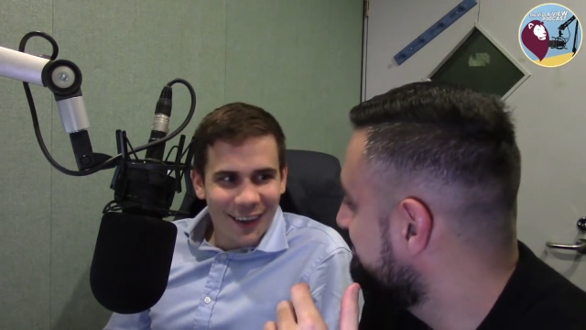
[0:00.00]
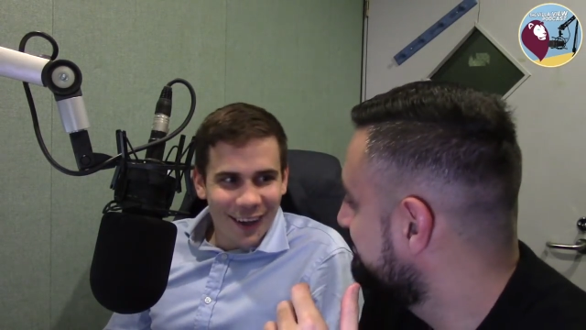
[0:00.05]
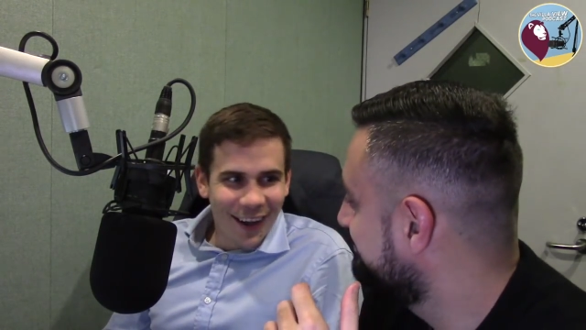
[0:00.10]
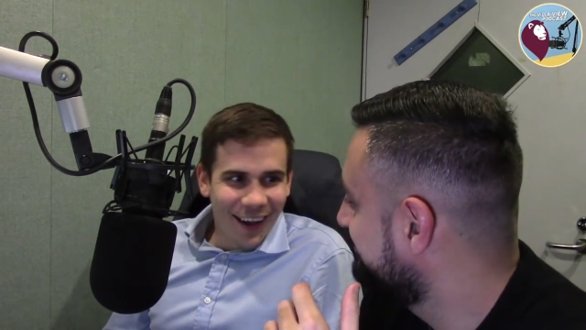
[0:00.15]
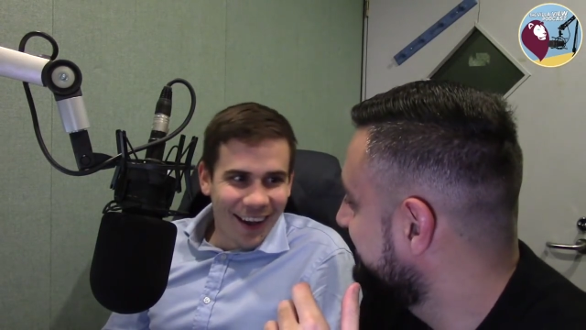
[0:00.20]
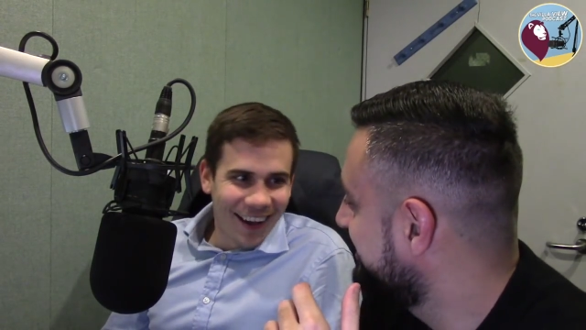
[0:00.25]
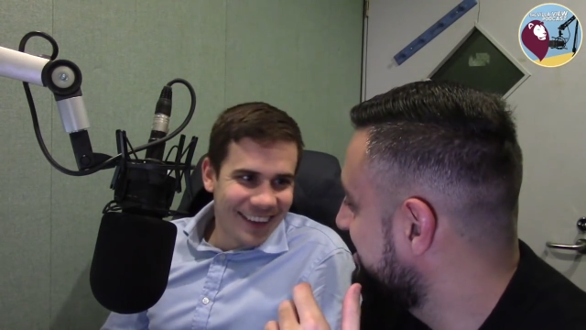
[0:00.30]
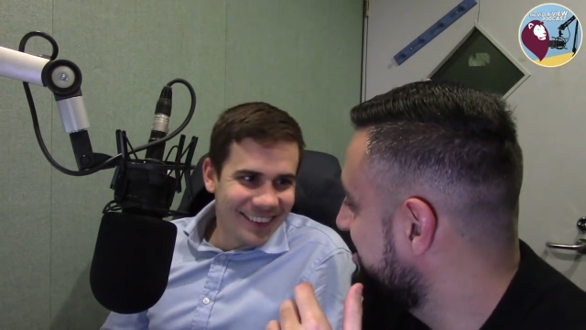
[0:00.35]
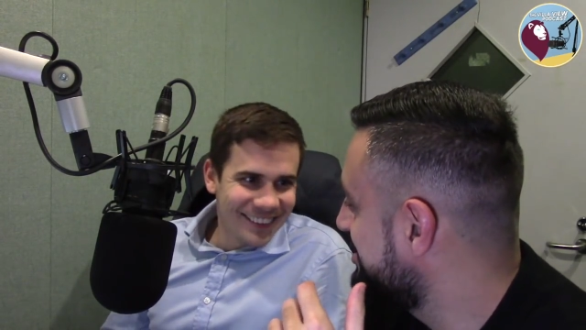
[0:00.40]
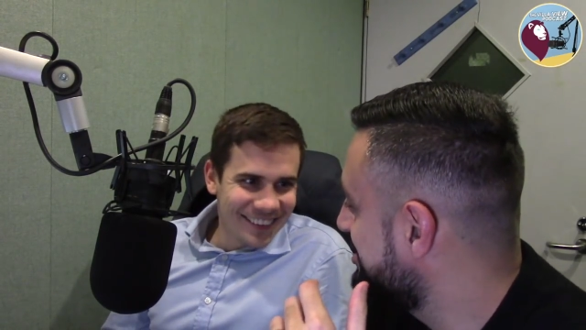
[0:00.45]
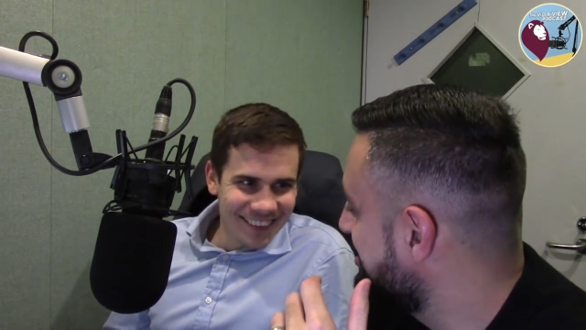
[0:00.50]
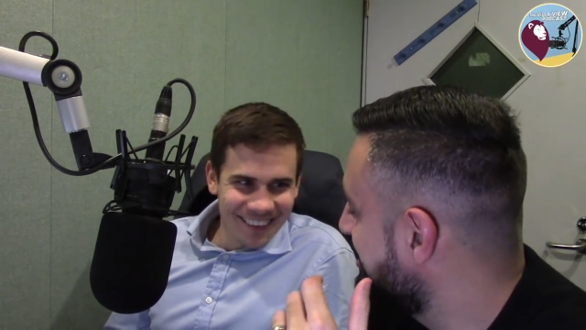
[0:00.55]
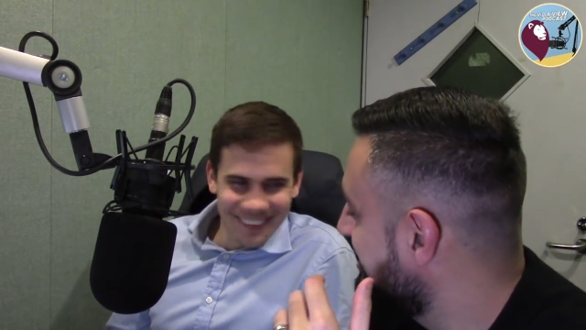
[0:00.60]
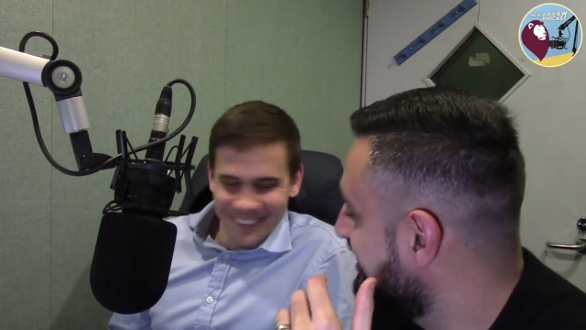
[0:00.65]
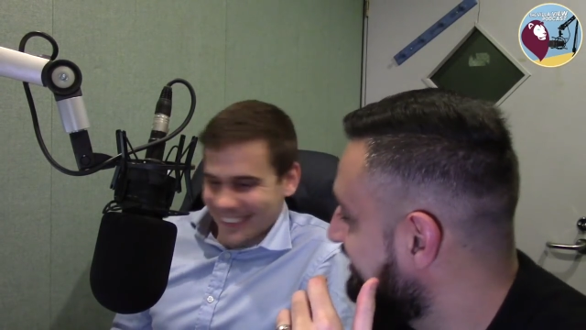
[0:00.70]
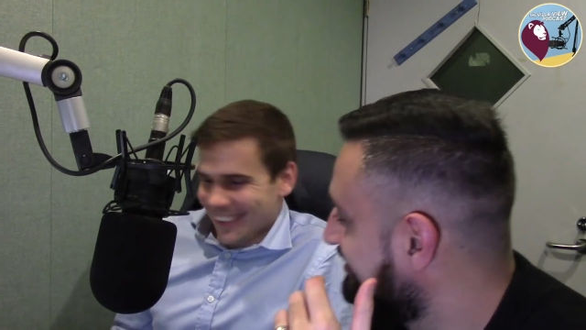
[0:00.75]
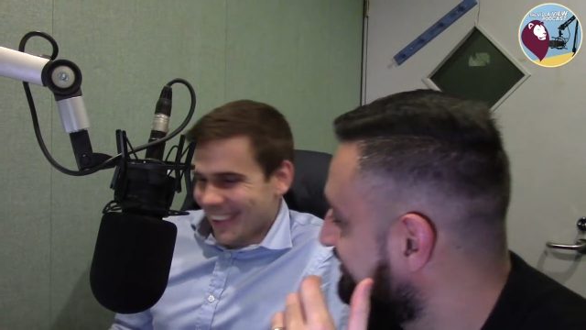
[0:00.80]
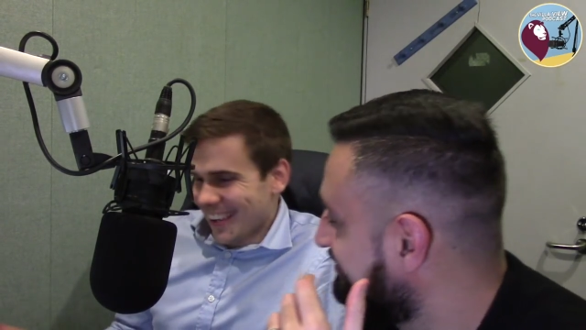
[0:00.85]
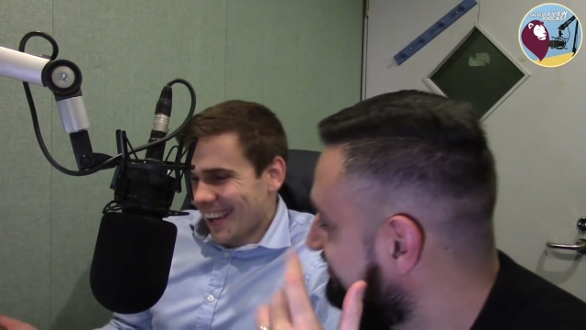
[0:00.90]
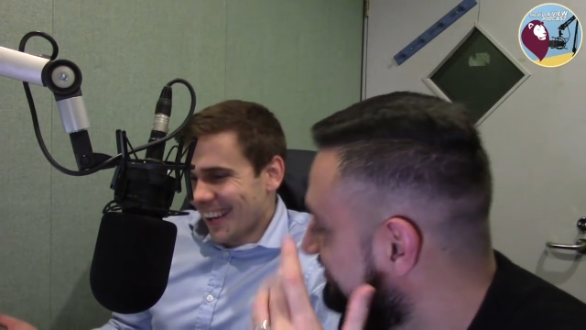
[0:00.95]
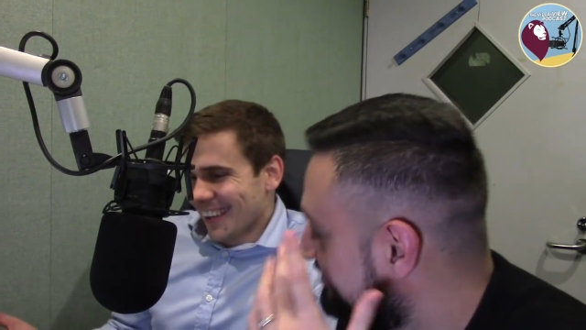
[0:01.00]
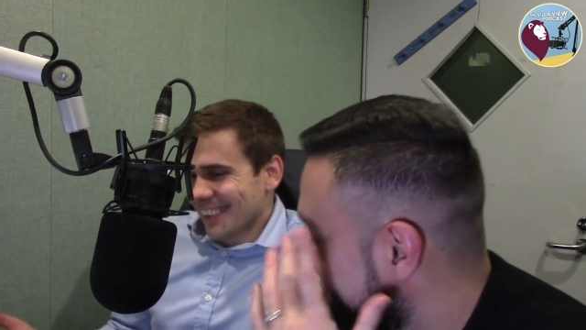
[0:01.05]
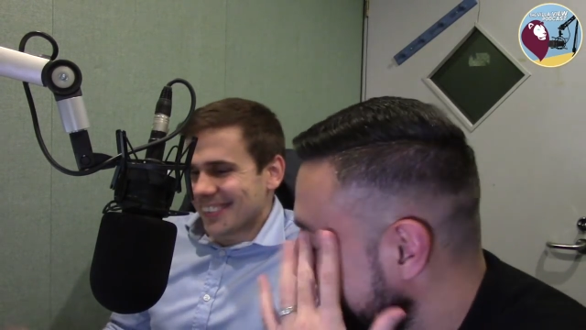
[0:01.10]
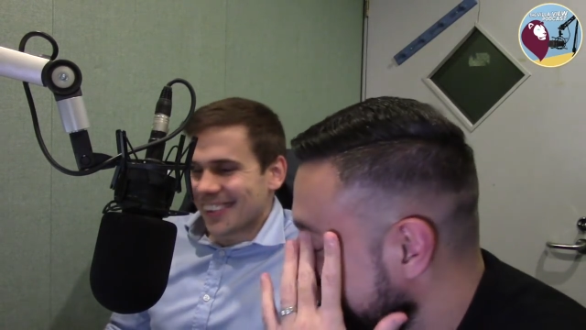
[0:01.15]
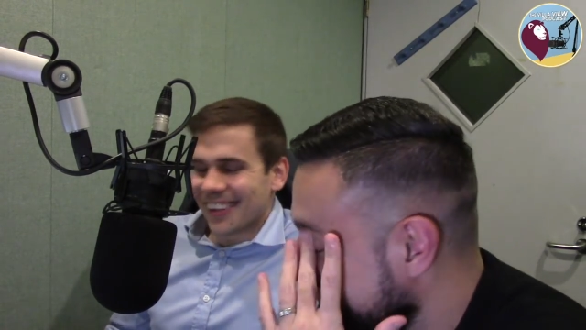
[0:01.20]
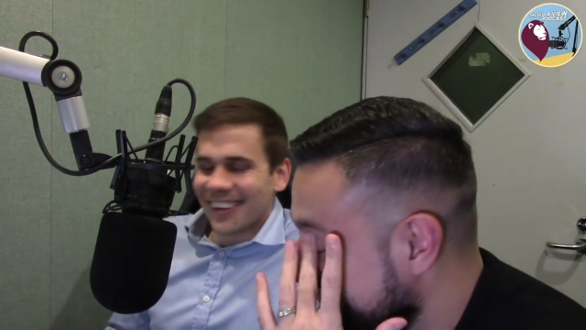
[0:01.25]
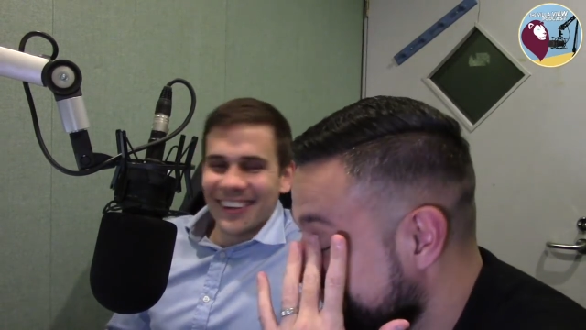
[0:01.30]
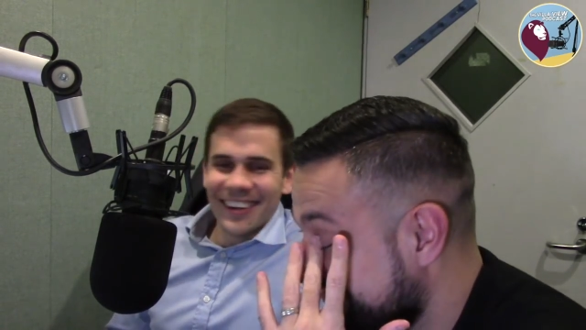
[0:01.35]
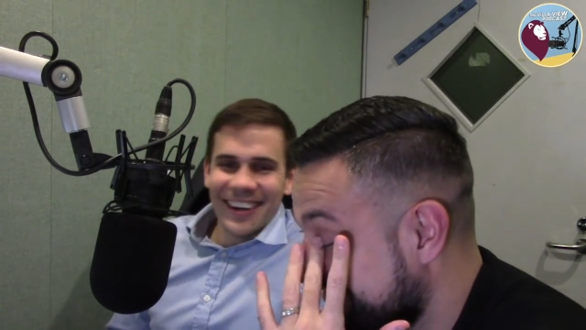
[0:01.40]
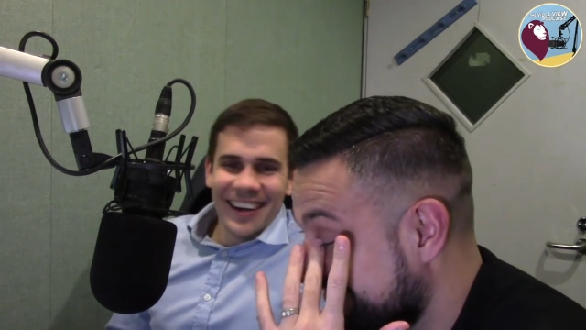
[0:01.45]
Yeah. Yeah,
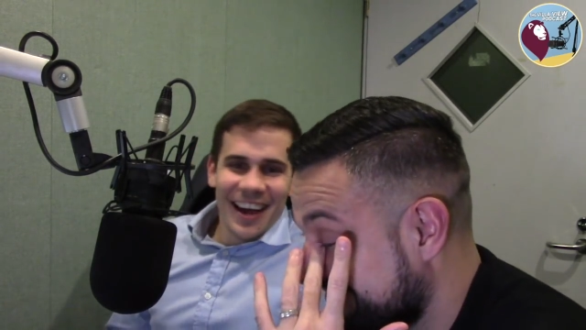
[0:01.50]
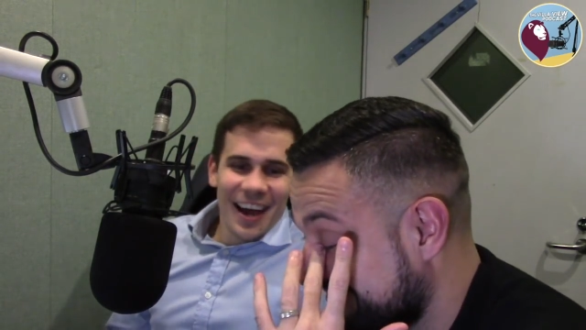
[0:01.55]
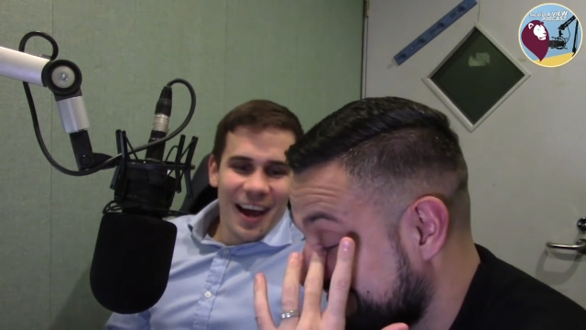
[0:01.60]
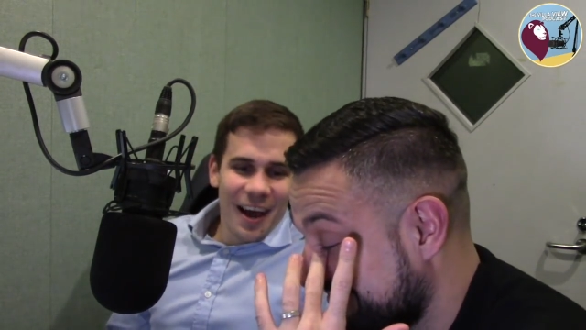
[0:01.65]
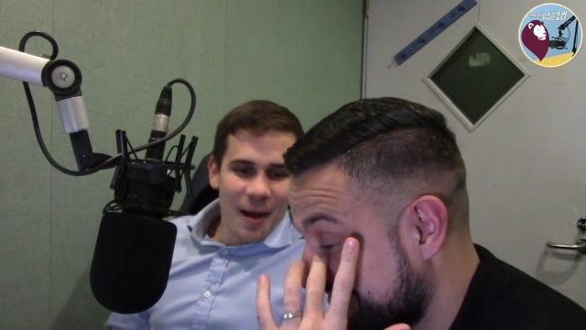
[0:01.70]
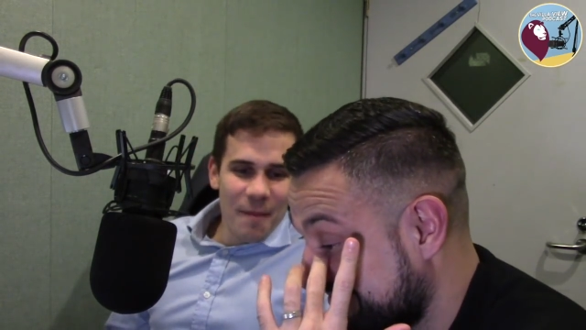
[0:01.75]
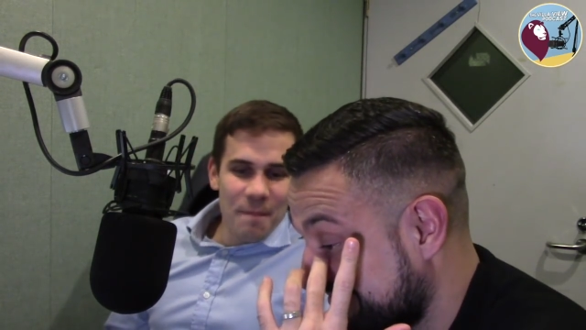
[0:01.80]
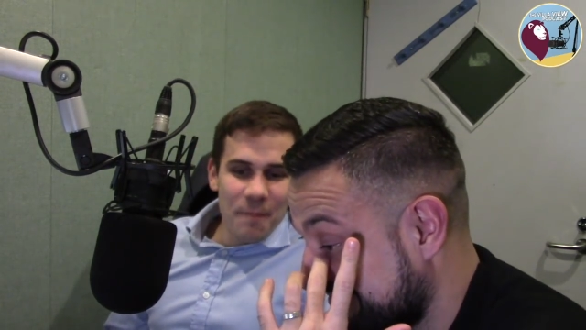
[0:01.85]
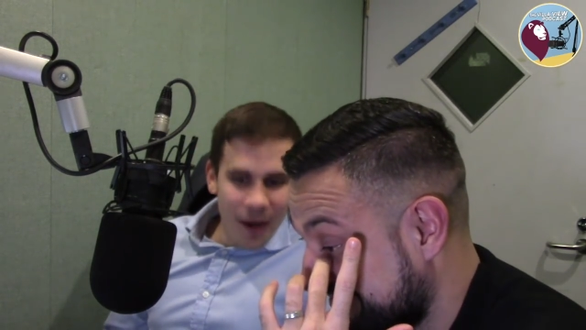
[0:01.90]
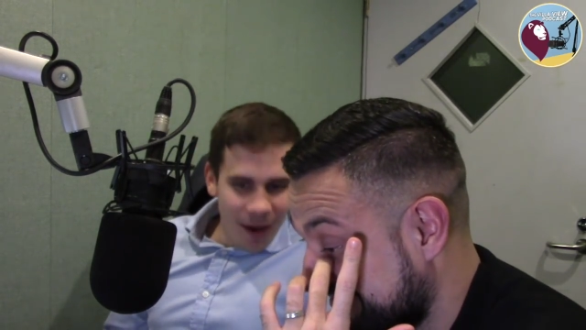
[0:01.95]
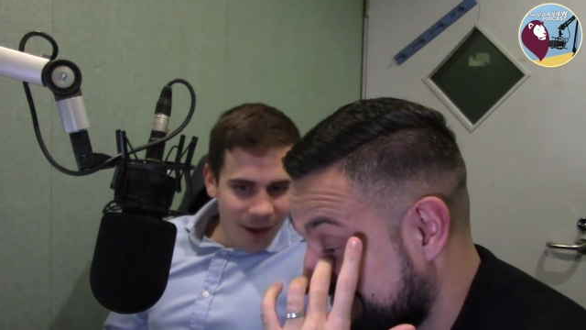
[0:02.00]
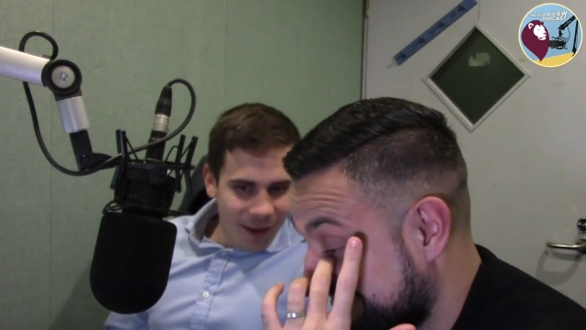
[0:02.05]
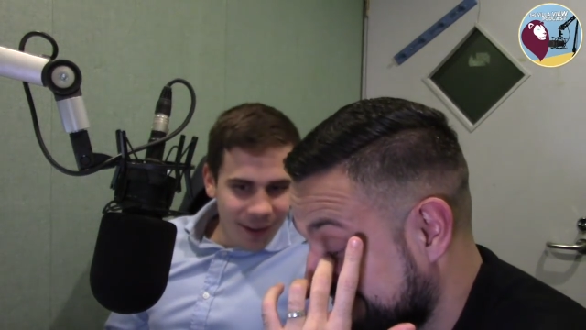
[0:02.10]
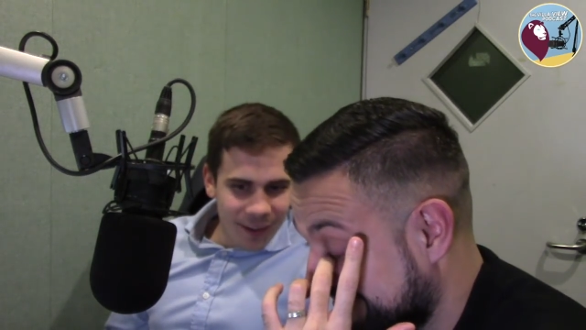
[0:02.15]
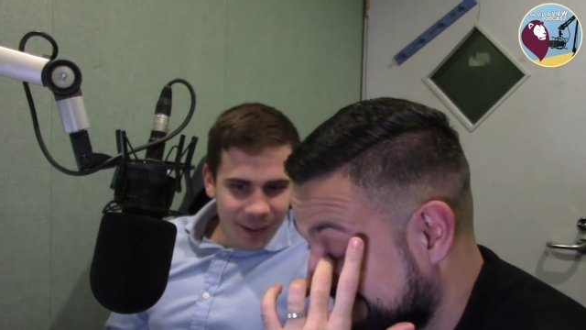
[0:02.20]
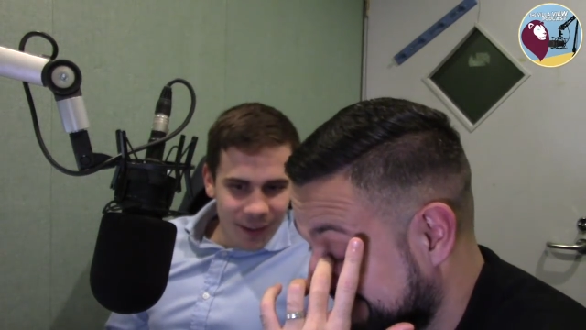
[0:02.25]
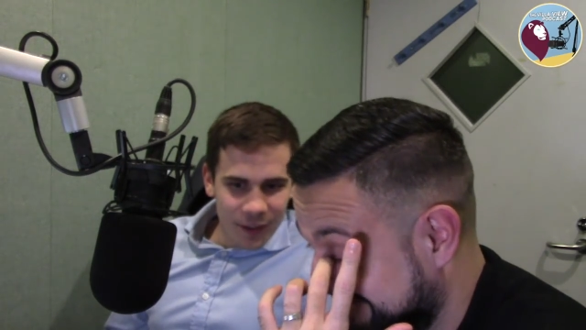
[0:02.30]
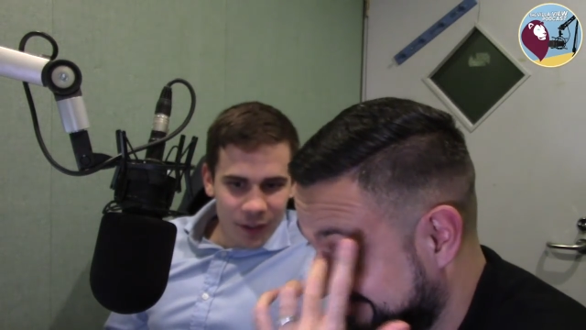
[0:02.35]
so, but